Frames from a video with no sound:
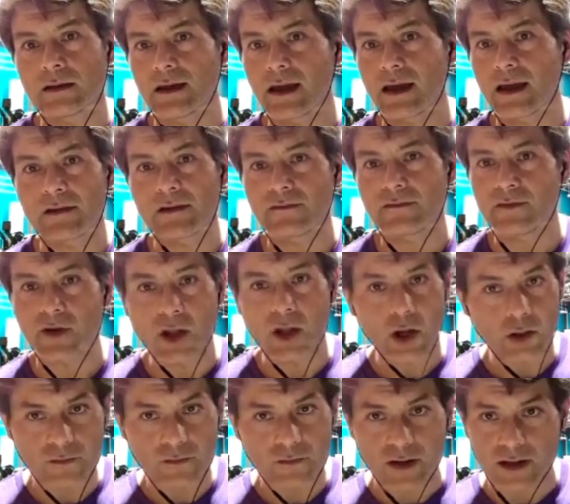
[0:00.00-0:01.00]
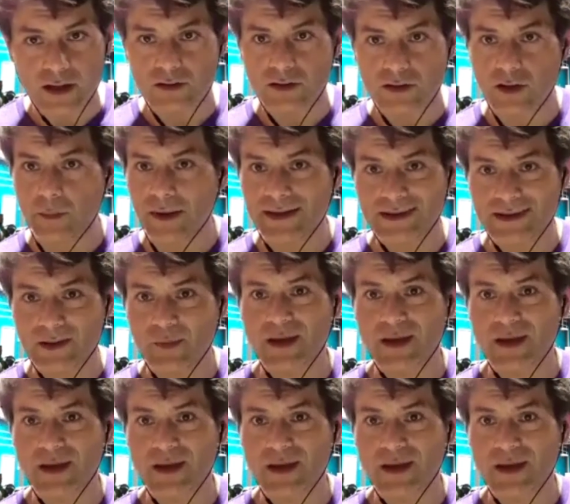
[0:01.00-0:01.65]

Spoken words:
have no functional capacity.